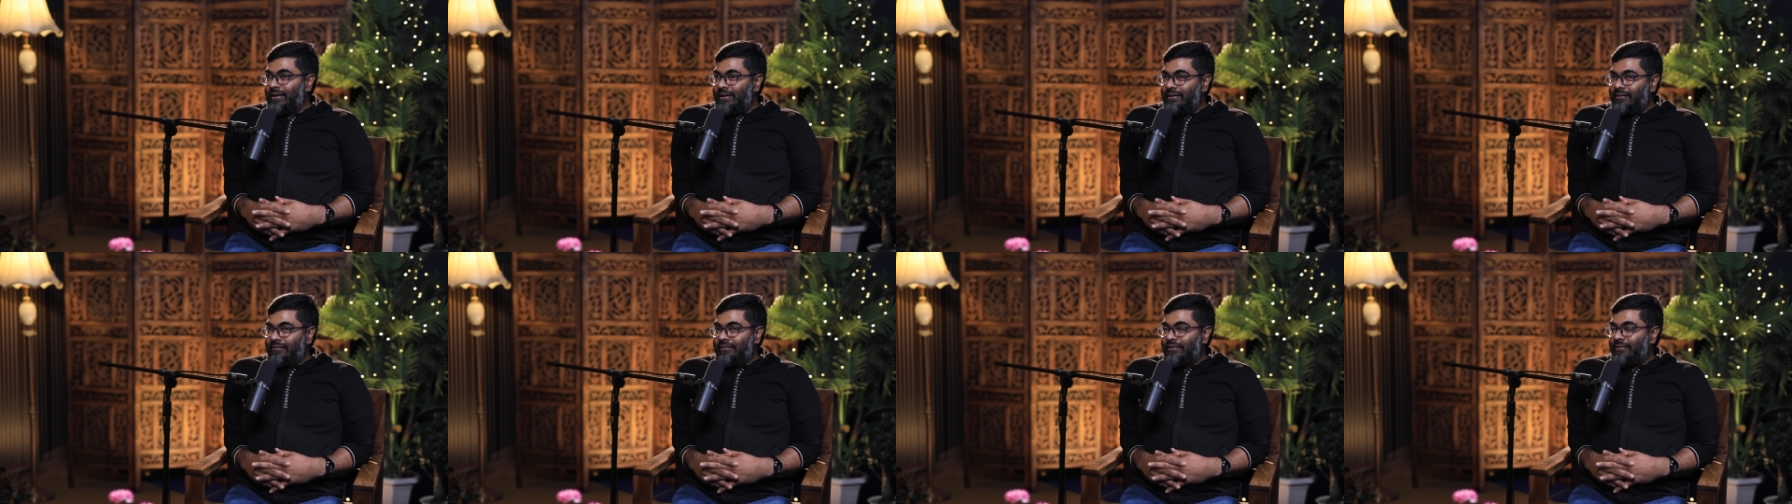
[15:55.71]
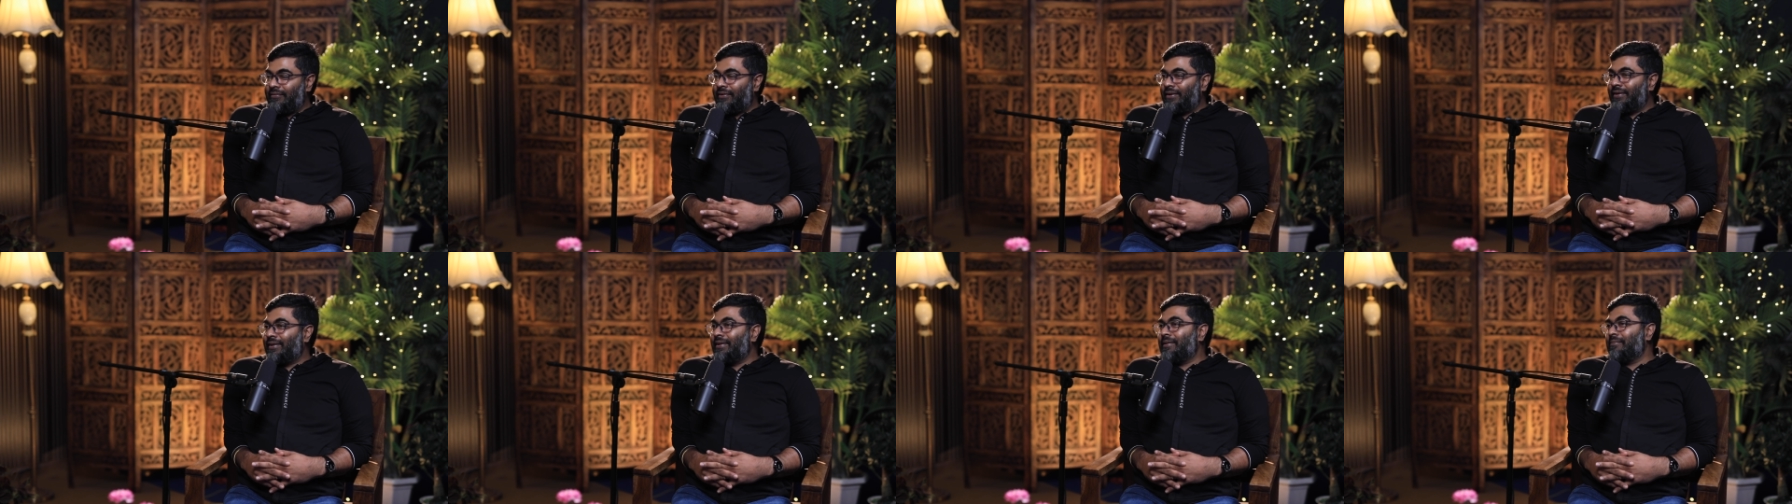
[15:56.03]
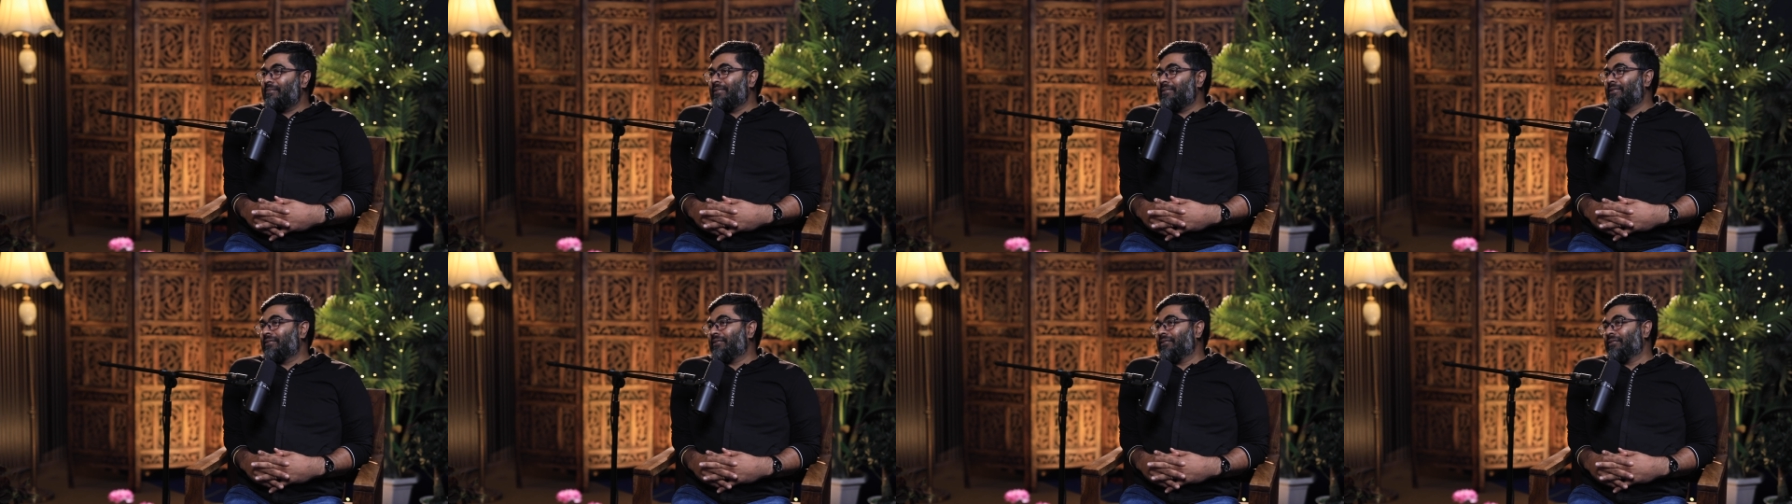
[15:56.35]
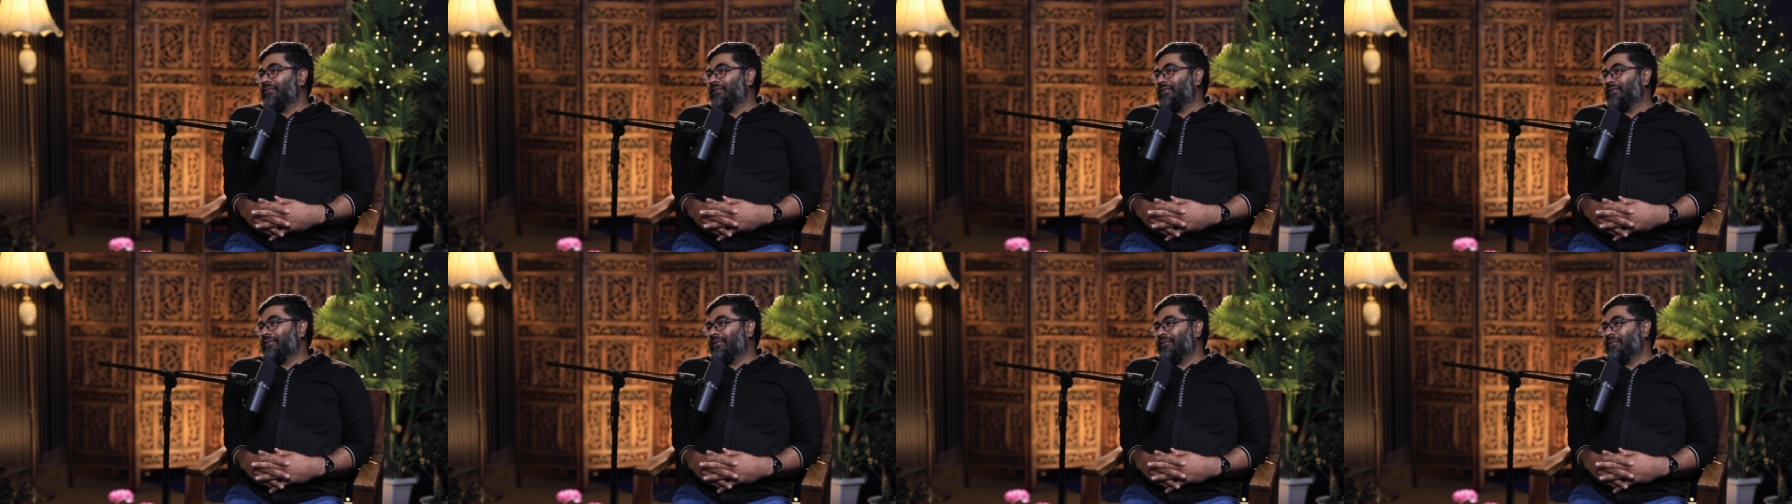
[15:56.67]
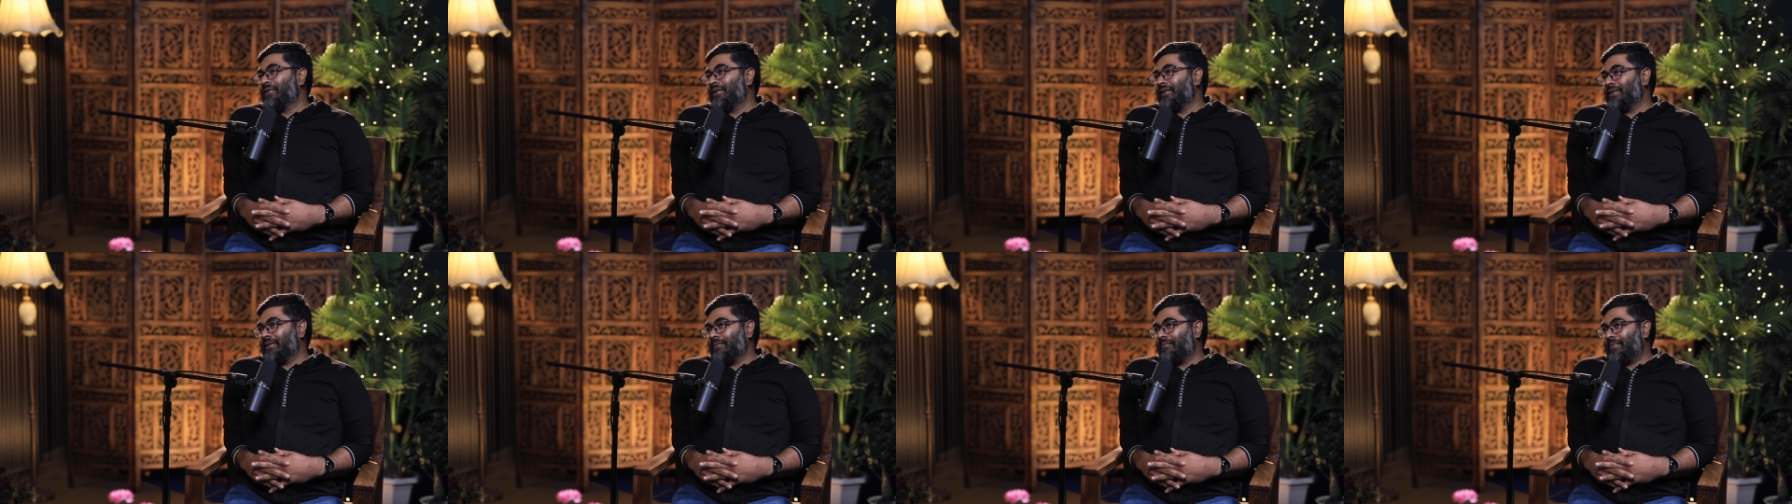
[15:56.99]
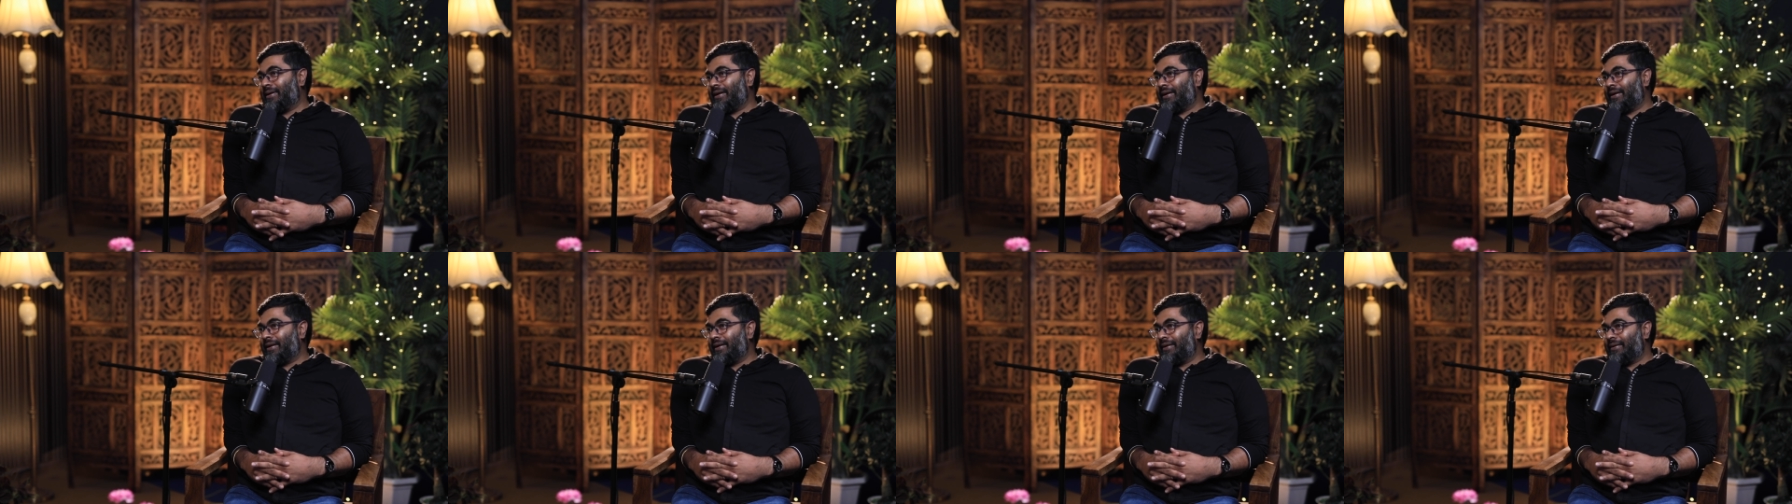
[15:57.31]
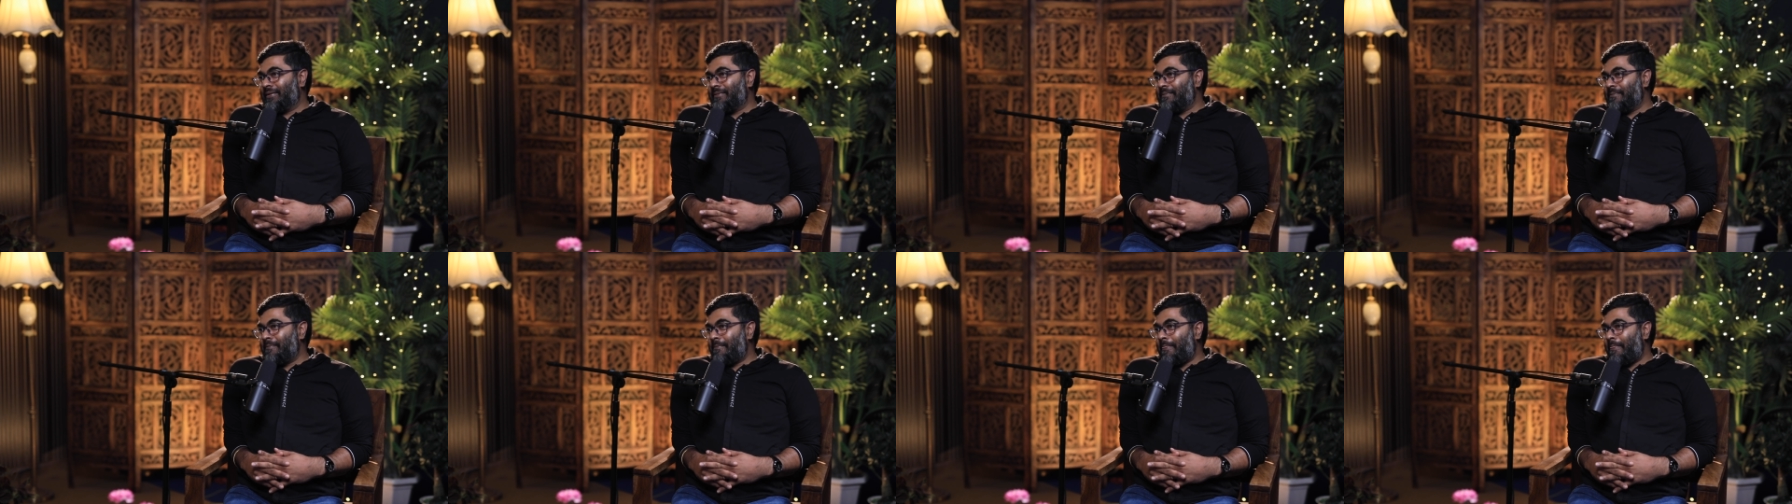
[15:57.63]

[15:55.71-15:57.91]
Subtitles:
That is why WhatsApp is ruling the market,